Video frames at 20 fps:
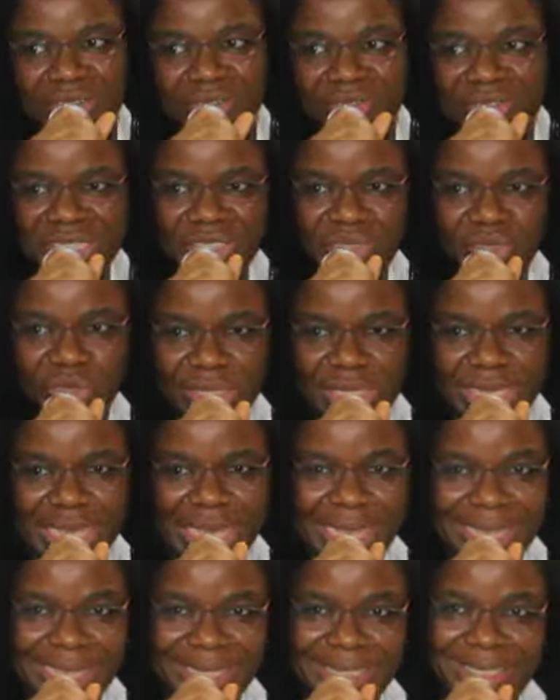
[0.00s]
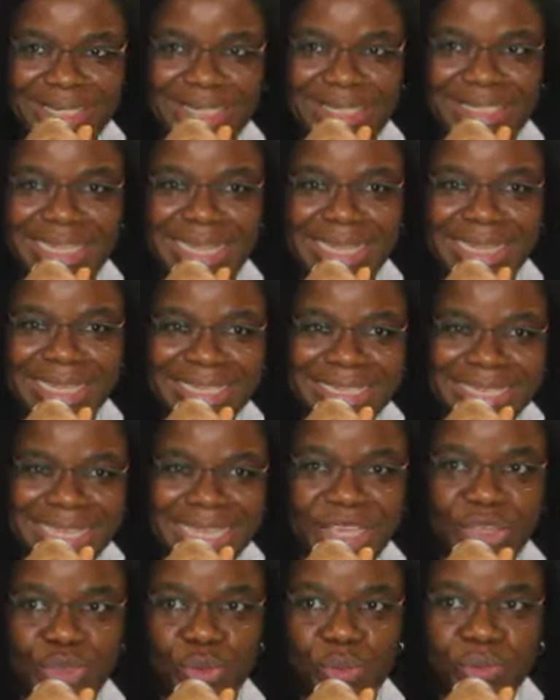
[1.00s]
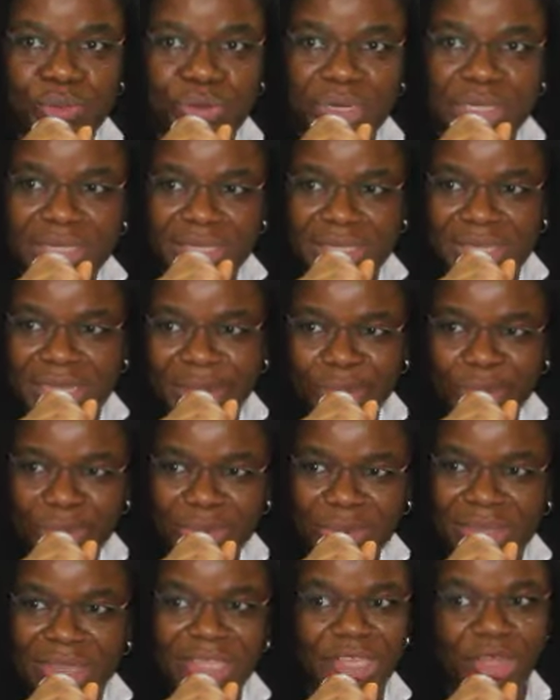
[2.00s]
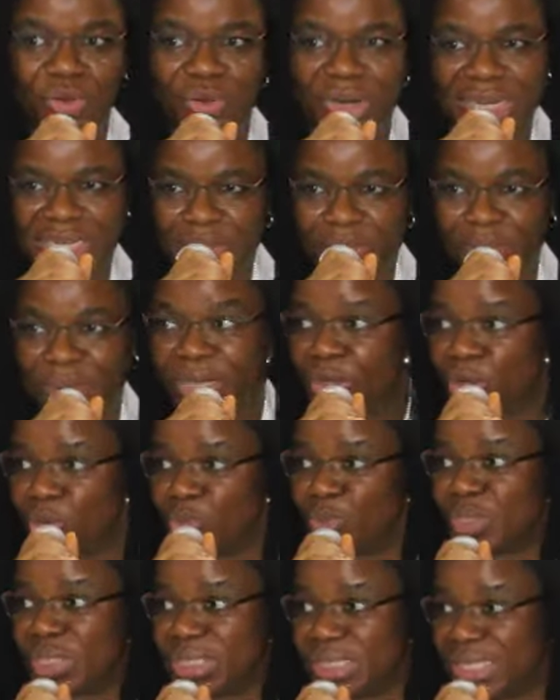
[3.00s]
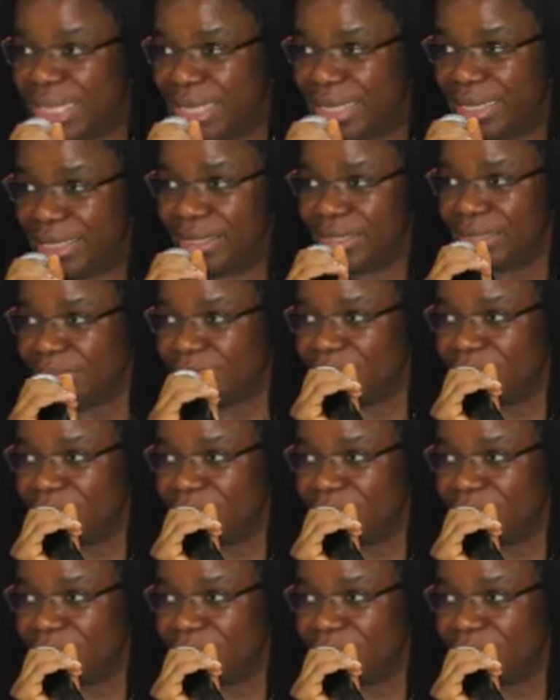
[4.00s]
investors' guides is that the day you print them, they already become stale